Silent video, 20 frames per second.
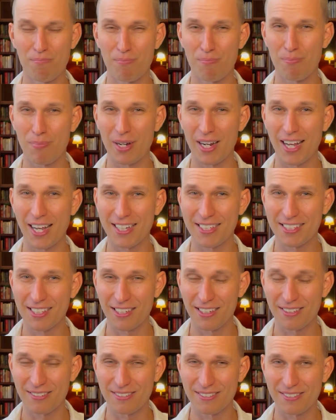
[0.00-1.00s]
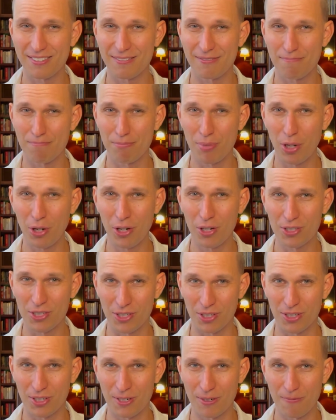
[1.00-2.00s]
But as a
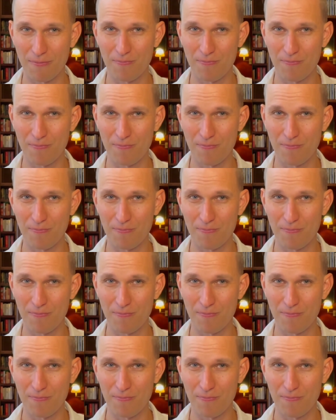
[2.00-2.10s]
person,